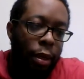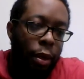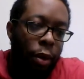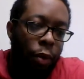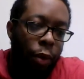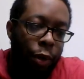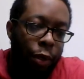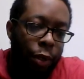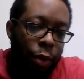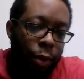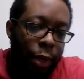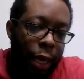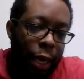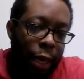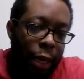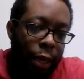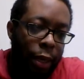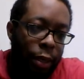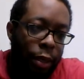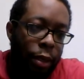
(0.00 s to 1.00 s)
Russell
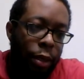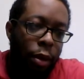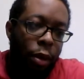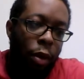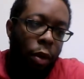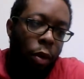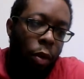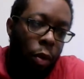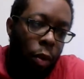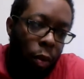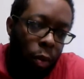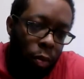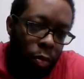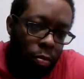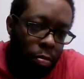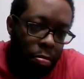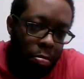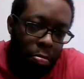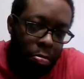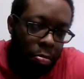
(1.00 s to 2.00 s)
Gage
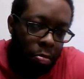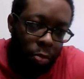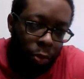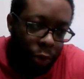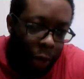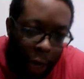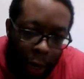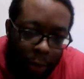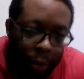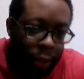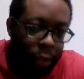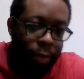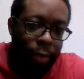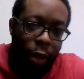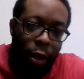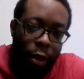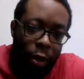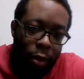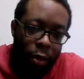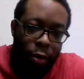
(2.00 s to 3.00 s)
drops the
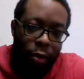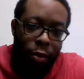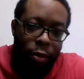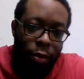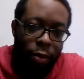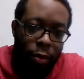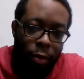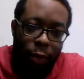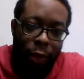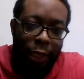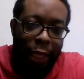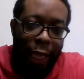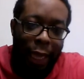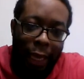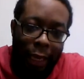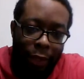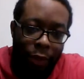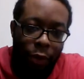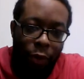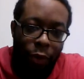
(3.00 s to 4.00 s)
ball. What the heck
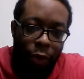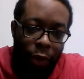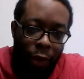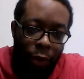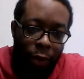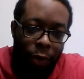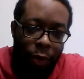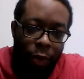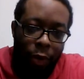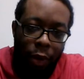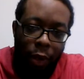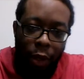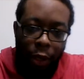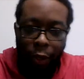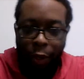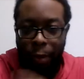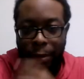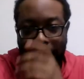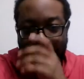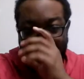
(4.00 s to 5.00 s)
is going on? You know
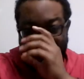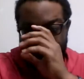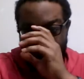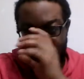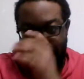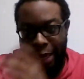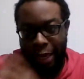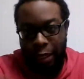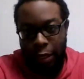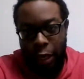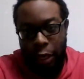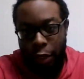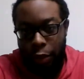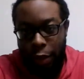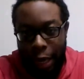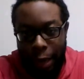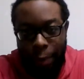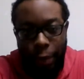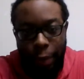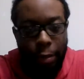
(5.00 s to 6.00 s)
what I'm saying? Everybody started
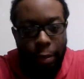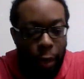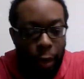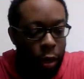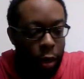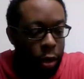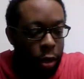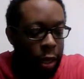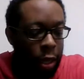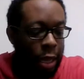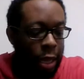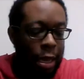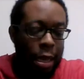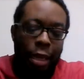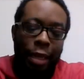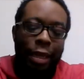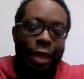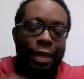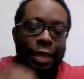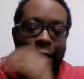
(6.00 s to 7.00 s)
dropping the ball.
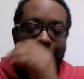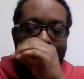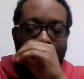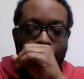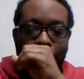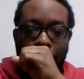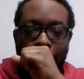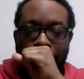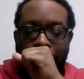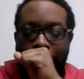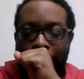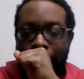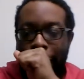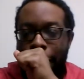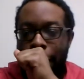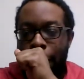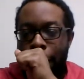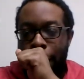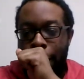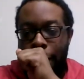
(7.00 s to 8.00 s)
This, you know what?
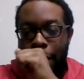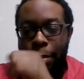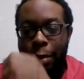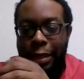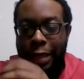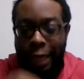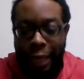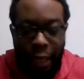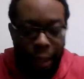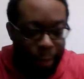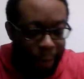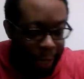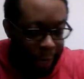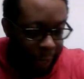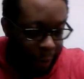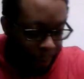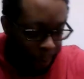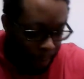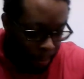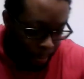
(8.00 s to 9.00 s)
Come to think about
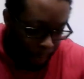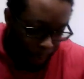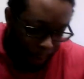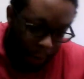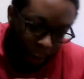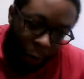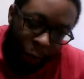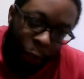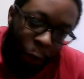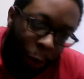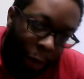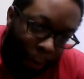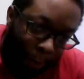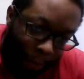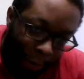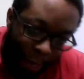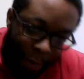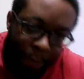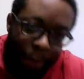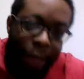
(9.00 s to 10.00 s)
it, y'all know I
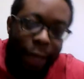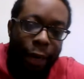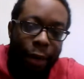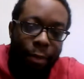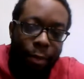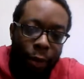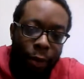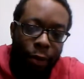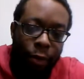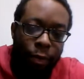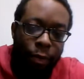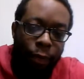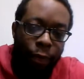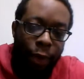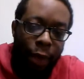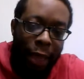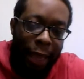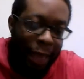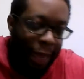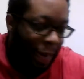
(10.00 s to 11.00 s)
play Madden, bro.
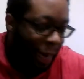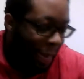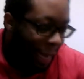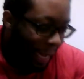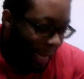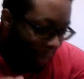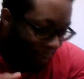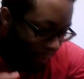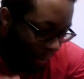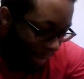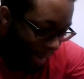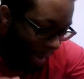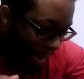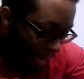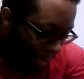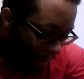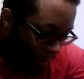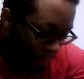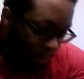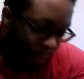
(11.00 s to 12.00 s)
And I give
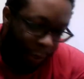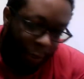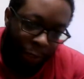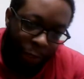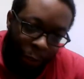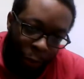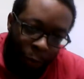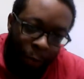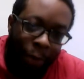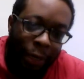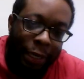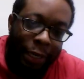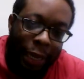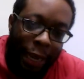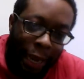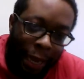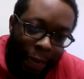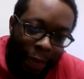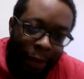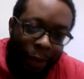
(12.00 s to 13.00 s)
EA Sports so much
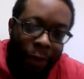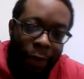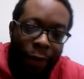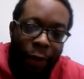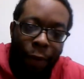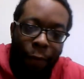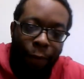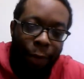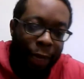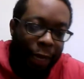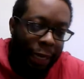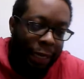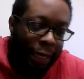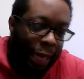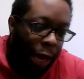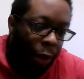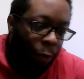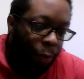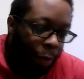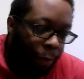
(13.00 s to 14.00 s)
hate because
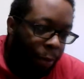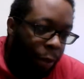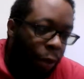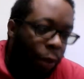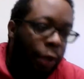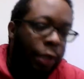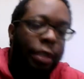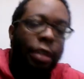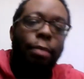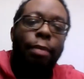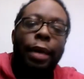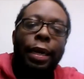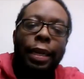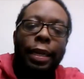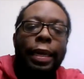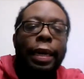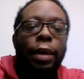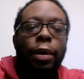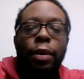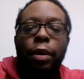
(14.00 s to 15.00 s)
I'll be blowing
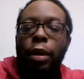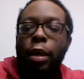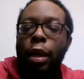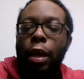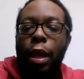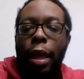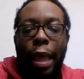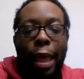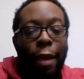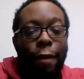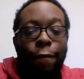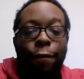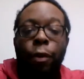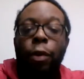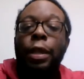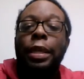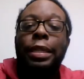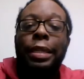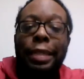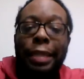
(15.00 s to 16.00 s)
somebody out and
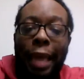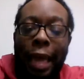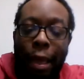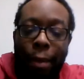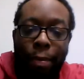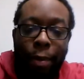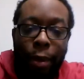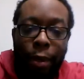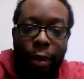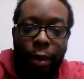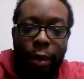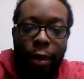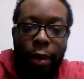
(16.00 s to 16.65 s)
foolishness happen.